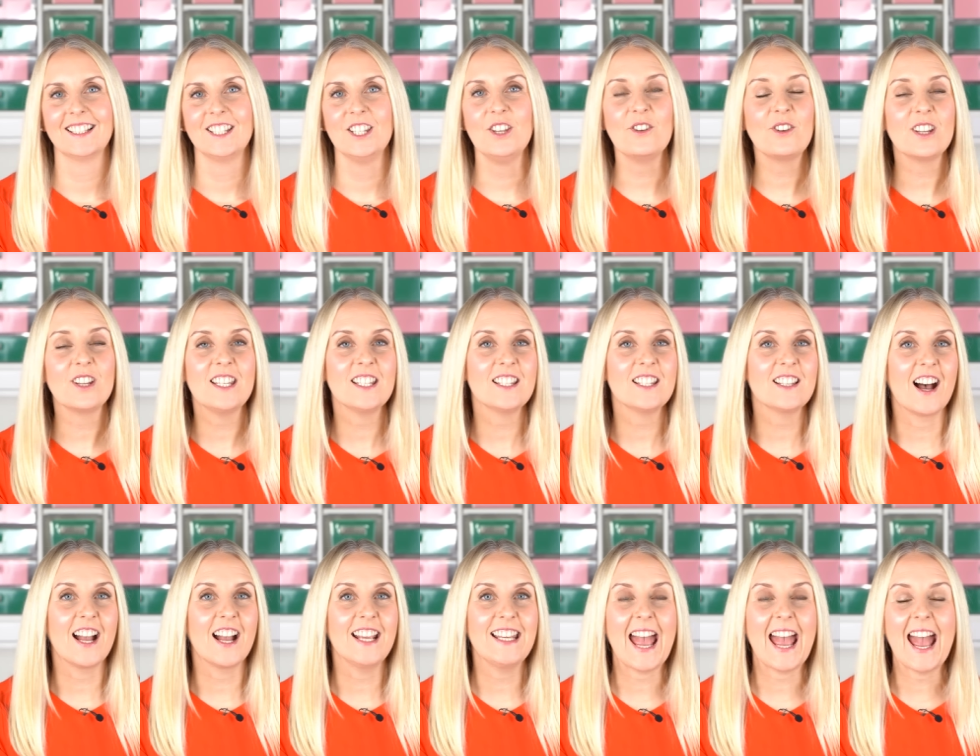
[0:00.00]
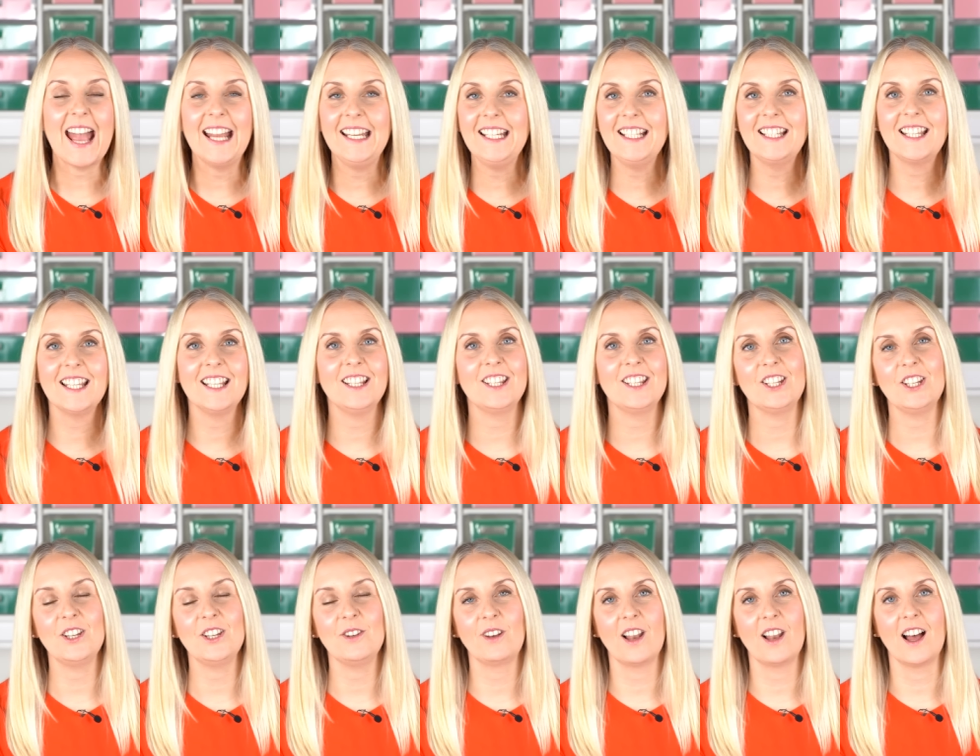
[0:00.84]
You can design anything
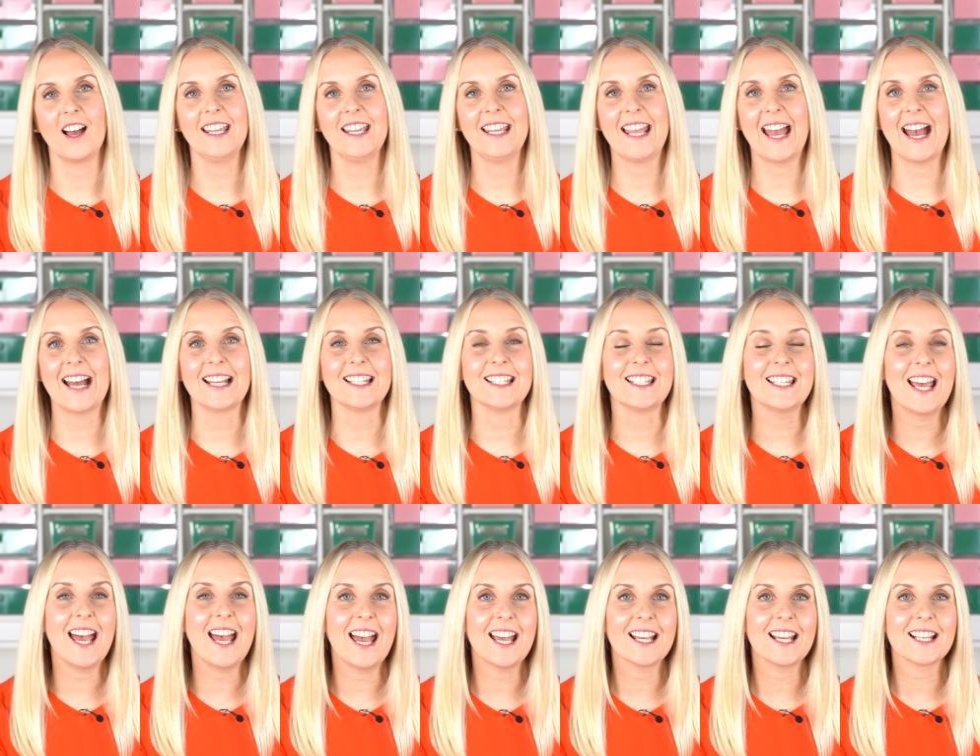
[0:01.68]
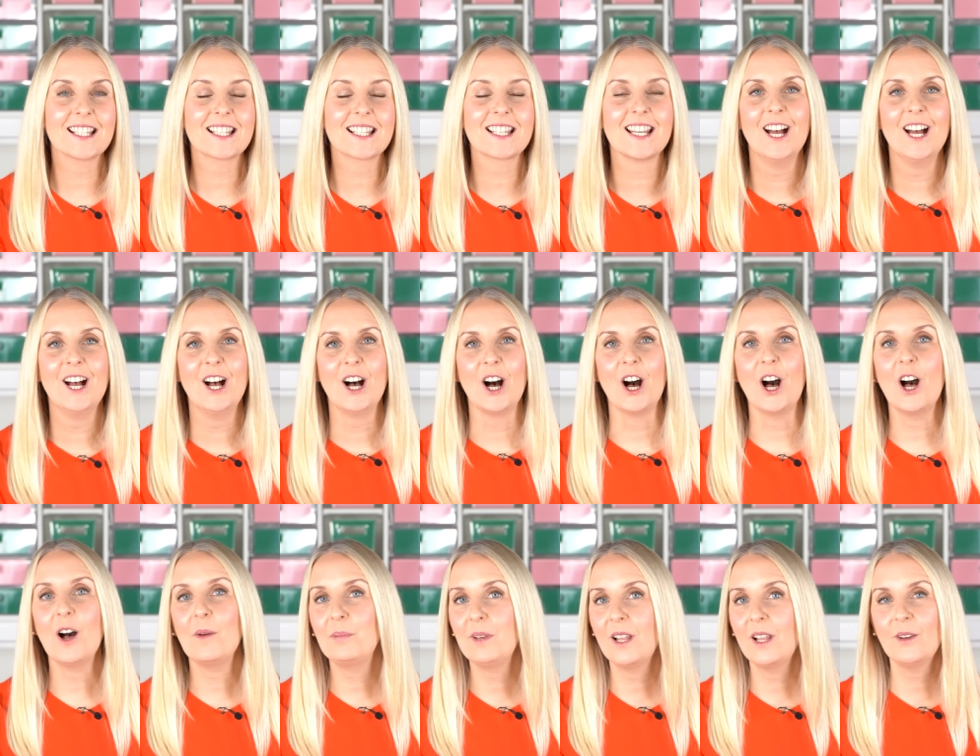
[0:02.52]
that you like, add text,
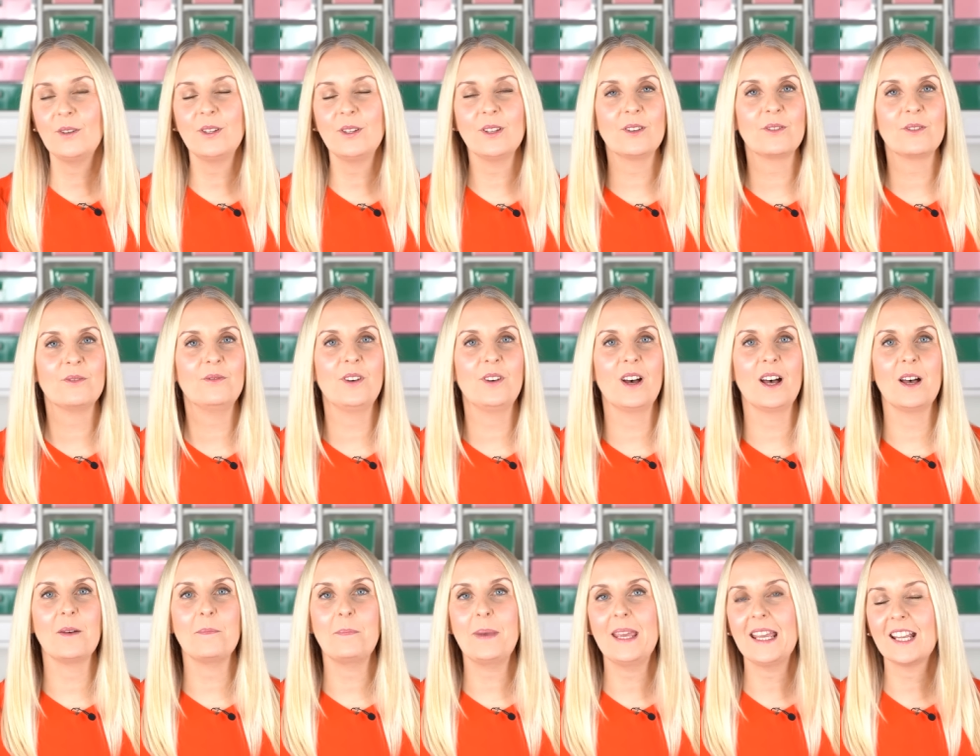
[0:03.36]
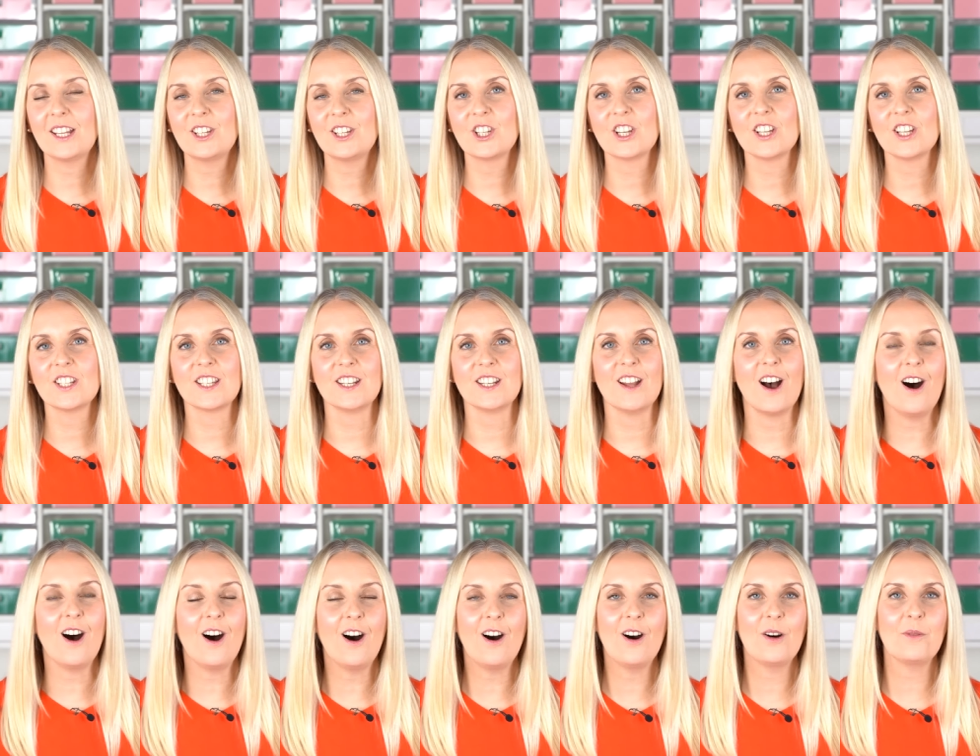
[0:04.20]
upload and convert pictures and
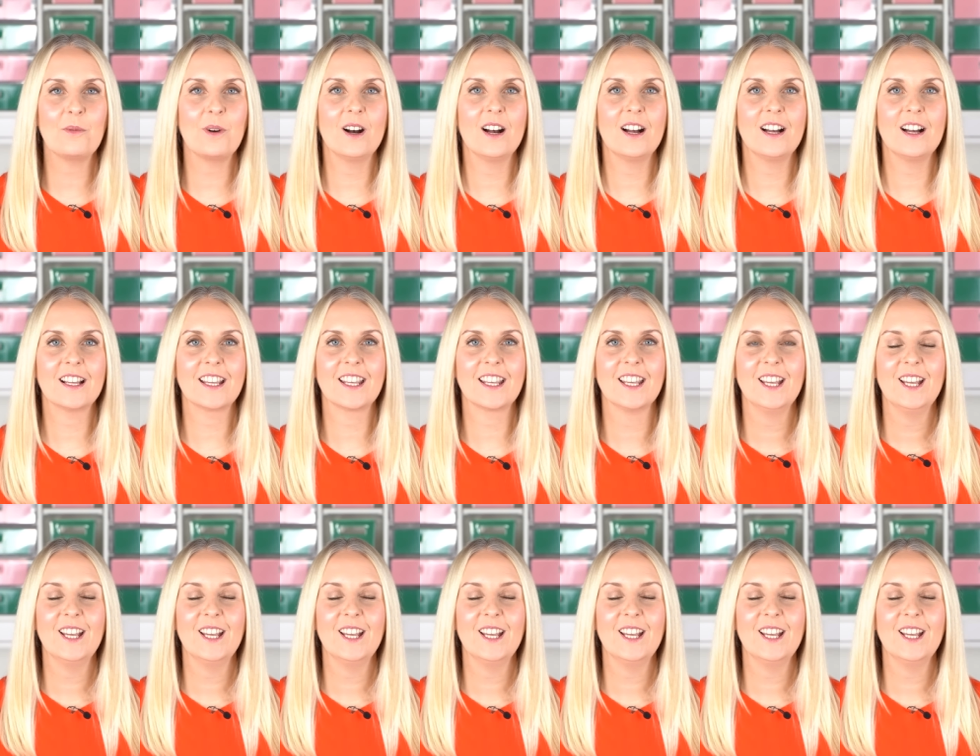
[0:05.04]
artwork.